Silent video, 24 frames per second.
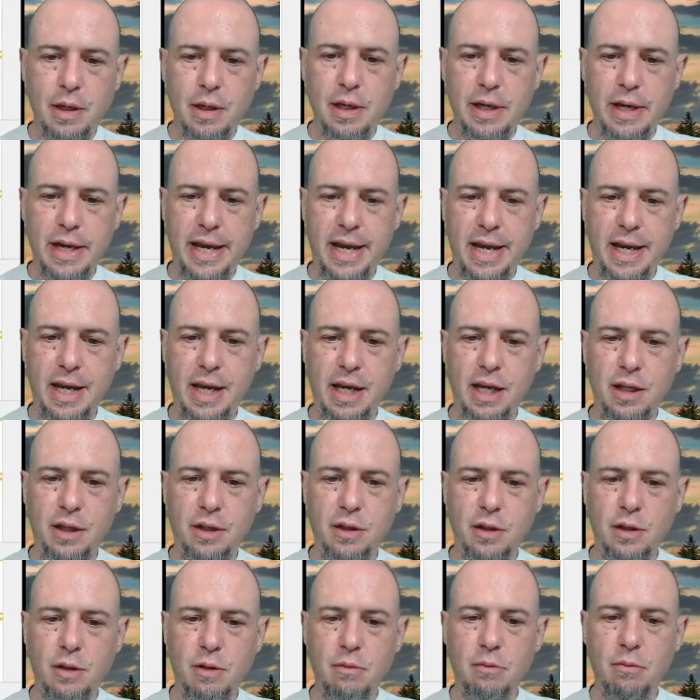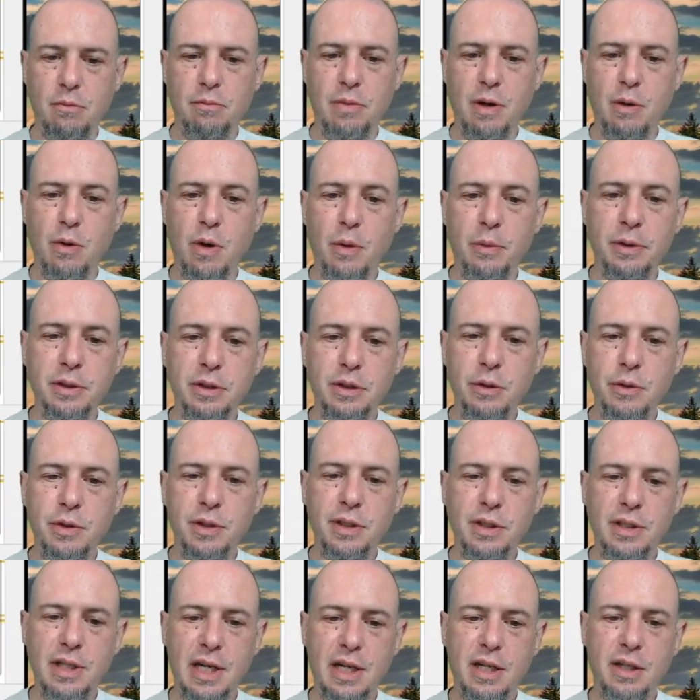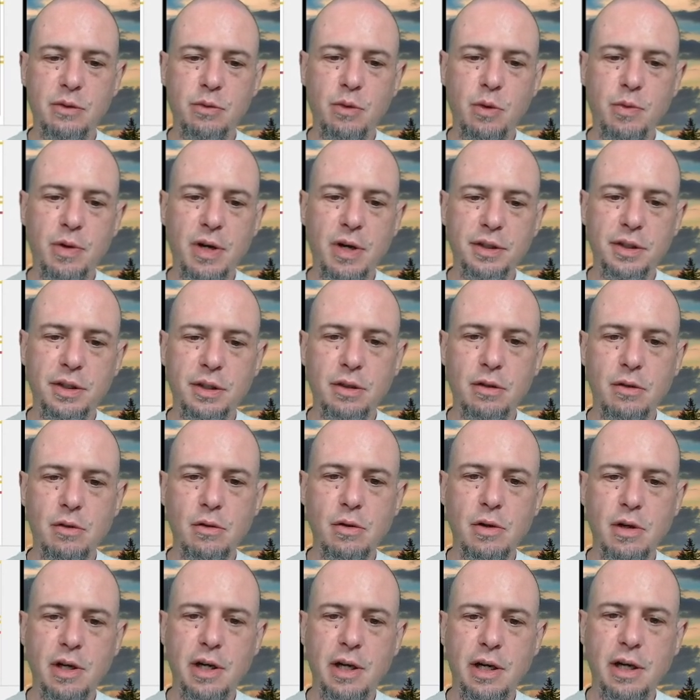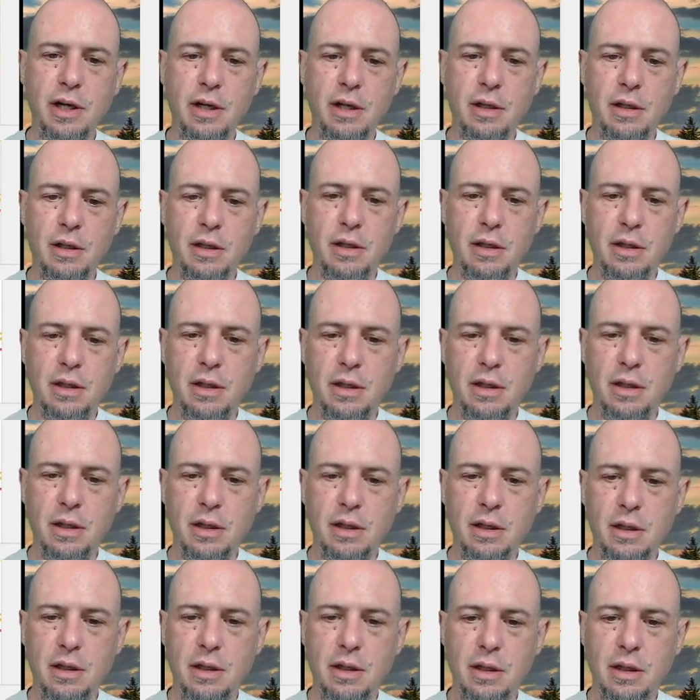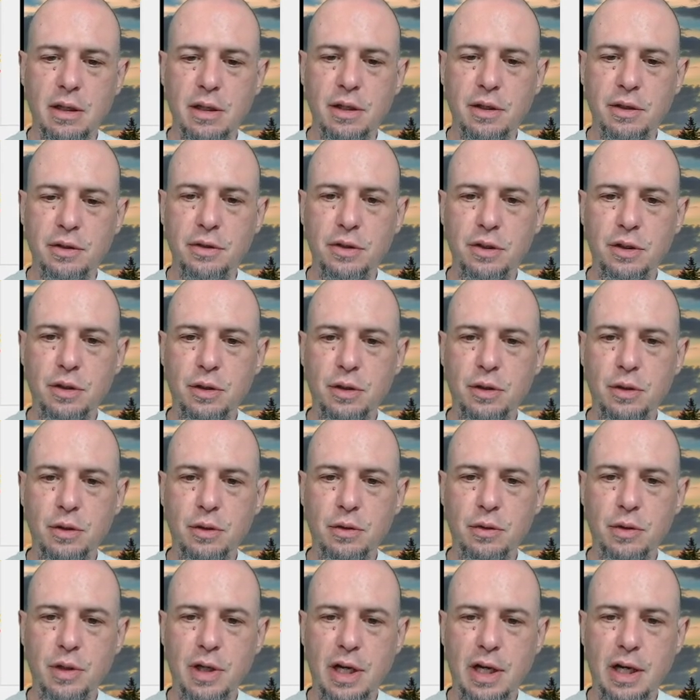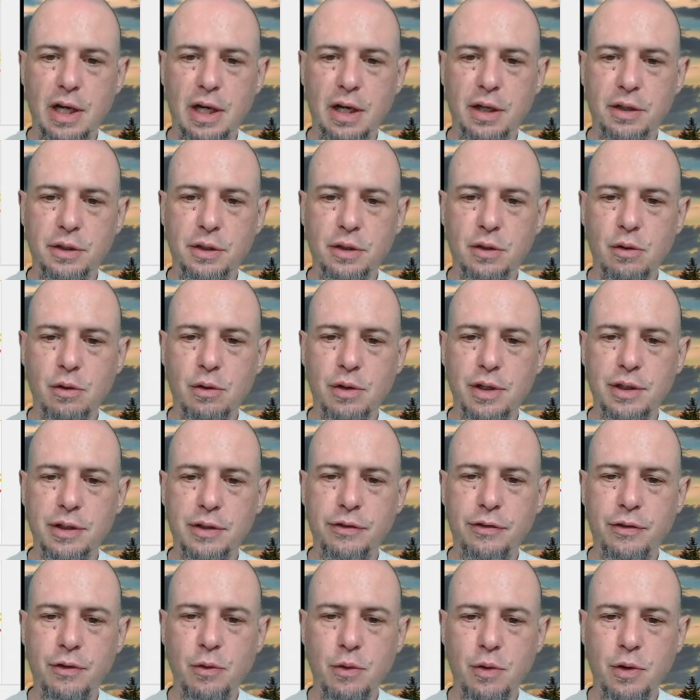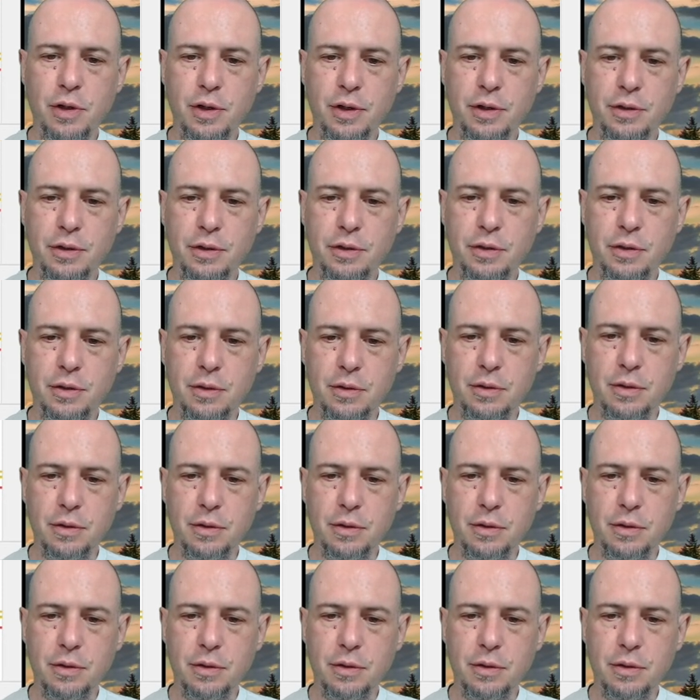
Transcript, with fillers: And but what we'll do instead is we want score to uh, score as fours.